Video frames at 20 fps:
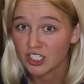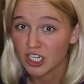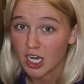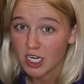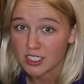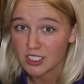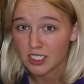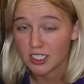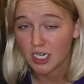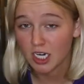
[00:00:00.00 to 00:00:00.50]

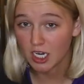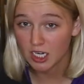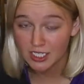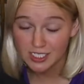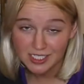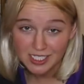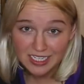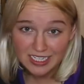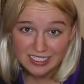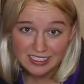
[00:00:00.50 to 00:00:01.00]
gods and
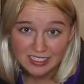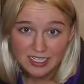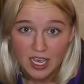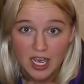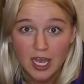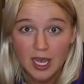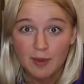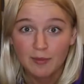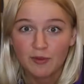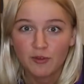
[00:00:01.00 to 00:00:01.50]
goddesses,
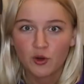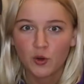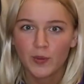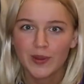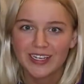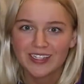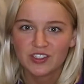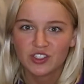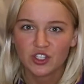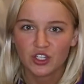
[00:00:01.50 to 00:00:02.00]
before we
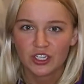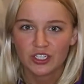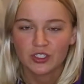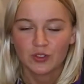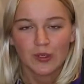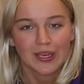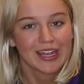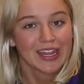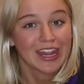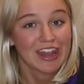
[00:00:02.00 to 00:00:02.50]
get started
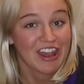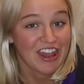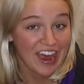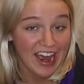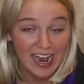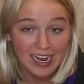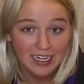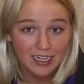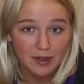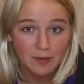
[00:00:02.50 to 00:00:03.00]
doing
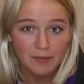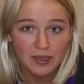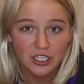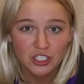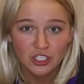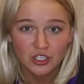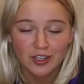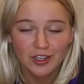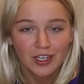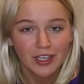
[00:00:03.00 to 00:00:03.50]
that, make
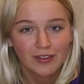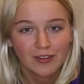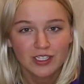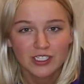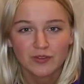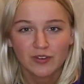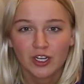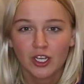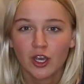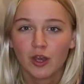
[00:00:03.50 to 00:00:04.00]
sure that you give this
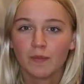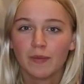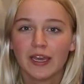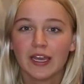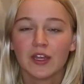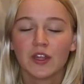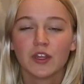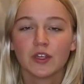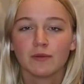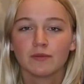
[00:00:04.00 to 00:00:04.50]
video a big
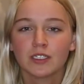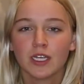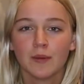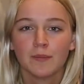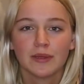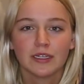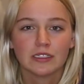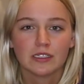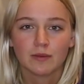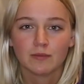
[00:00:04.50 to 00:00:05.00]
thumbs up
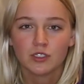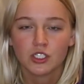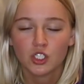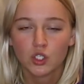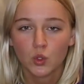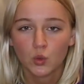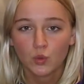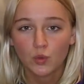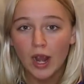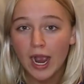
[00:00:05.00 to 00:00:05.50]
and
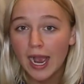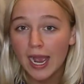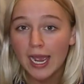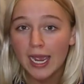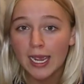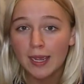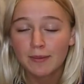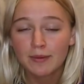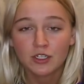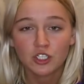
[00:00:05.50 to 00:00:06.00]

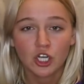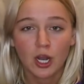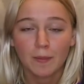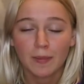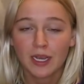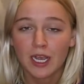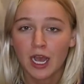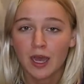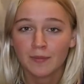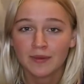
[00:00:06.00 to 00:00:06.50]
subscribe. Drop a
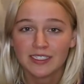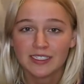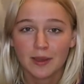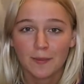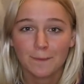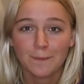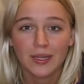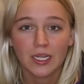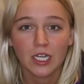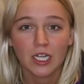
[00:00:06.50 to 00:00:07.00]
comment
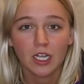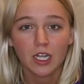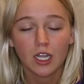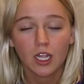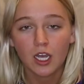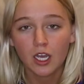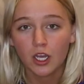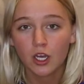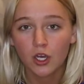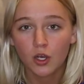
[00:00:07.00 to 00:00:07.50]
down
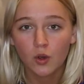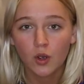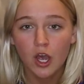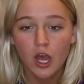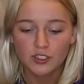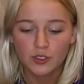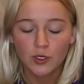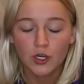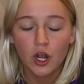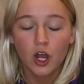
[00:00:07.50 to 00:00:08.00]
below.
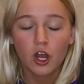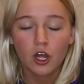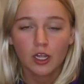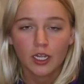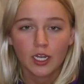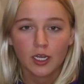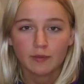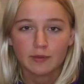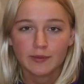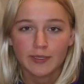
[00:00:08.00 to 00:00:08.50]
Do it all. It
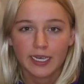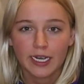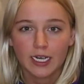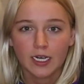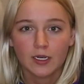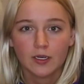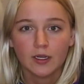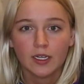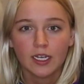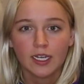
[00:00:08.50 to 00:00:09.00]
helps me
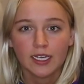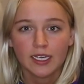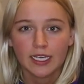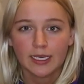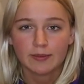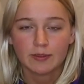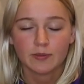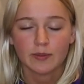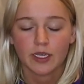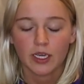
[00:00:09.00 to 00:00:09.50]
out,
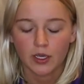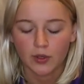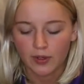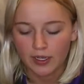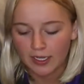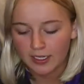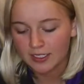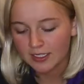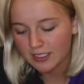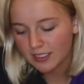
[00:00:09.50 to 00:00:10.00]
keeps me
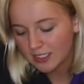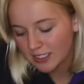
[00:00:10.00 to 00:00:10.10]
going.